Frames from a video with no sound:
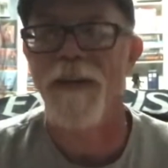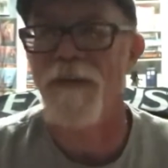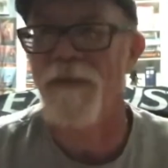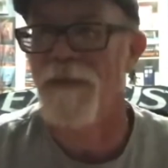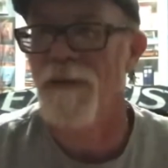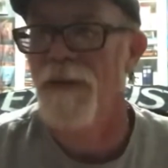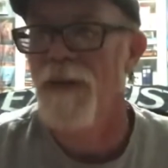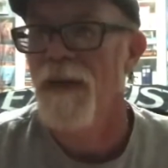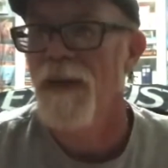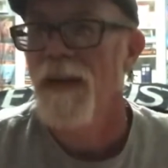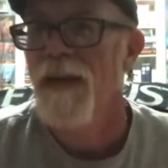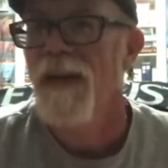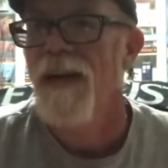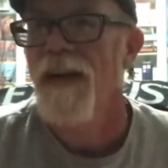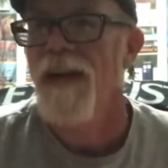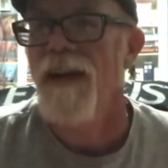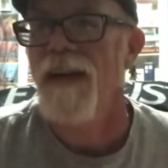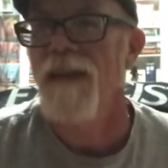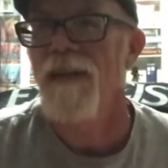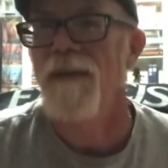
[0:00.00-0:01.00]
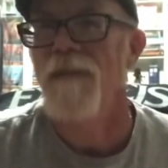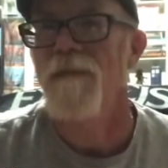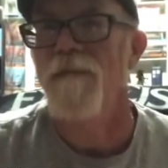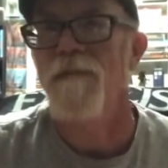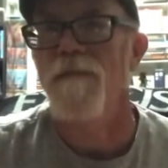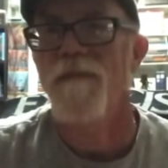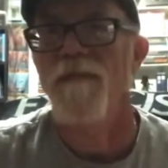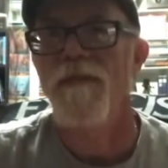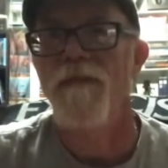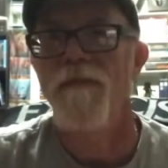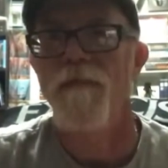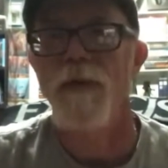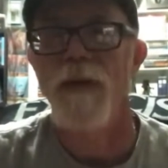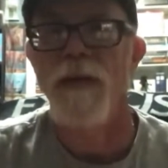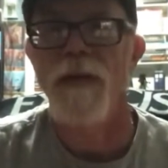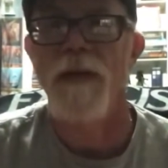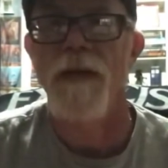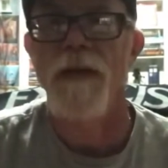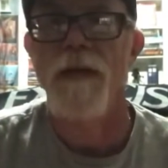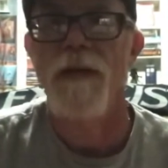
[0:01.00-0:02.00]
or of
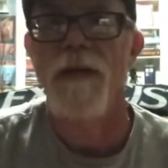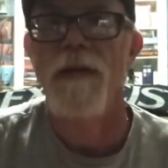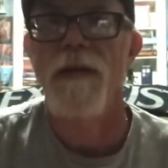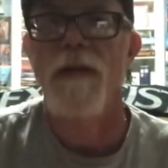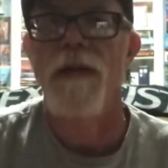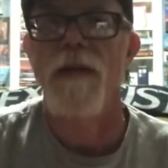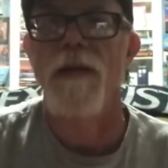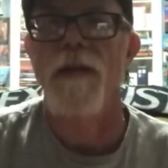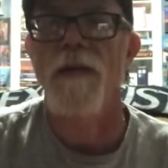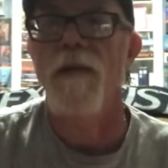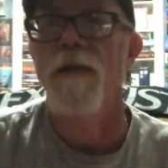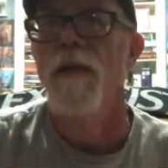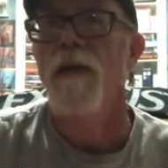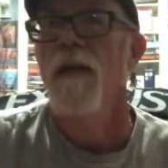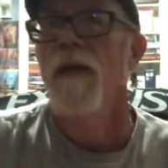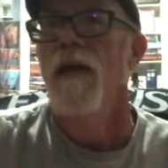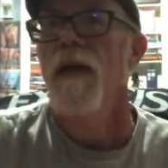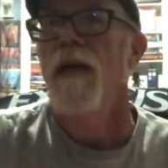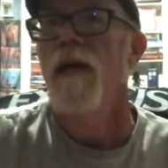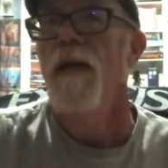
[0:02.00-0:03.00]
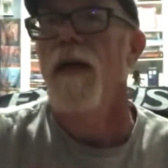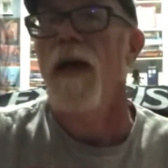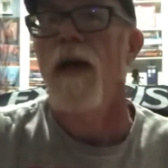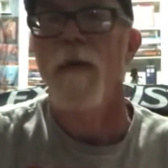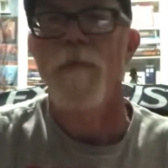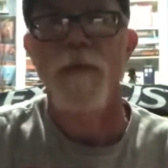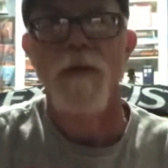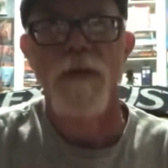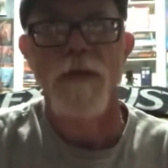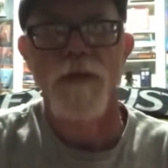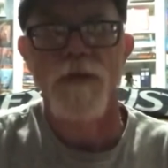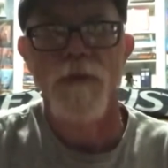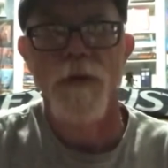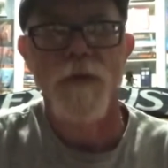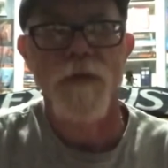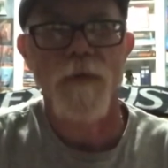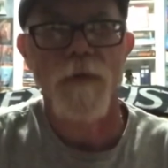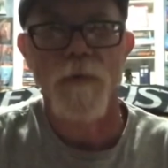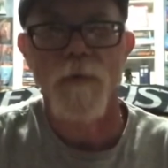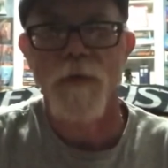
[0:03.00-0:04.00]
blood. High Plains
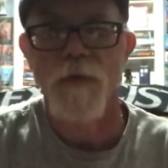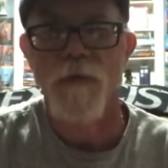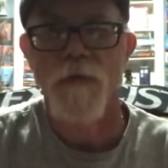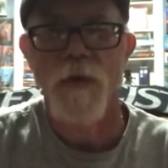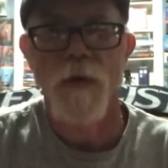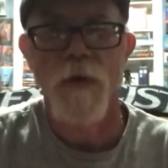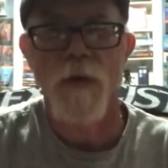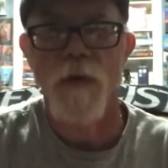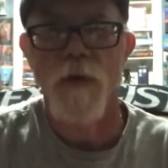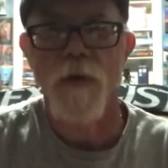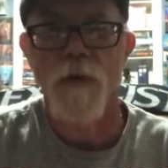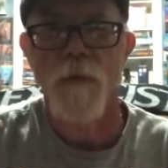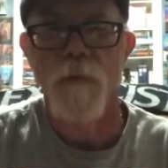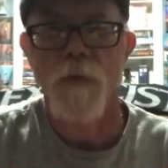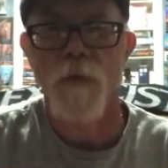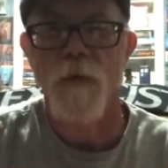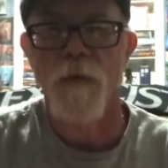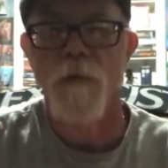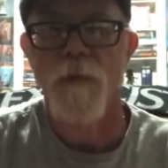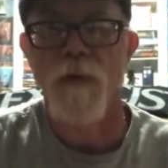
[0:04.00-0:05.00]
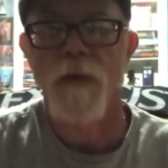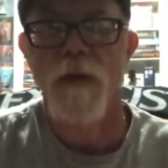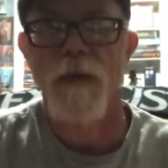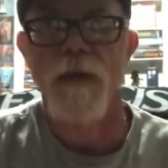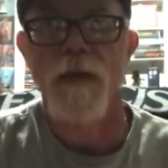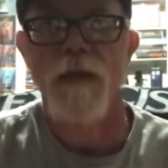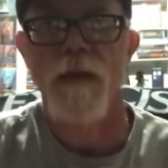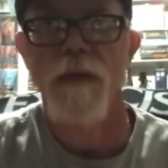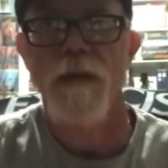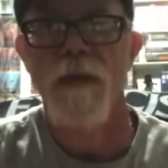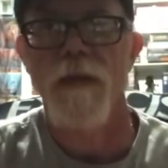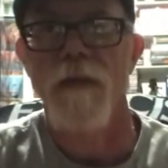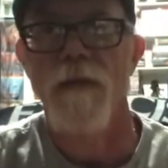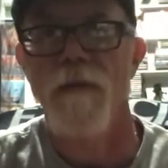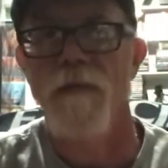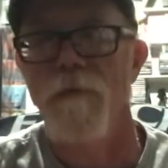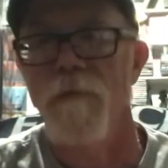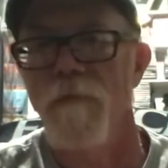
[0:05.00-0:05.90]
Drifter was far more bloody than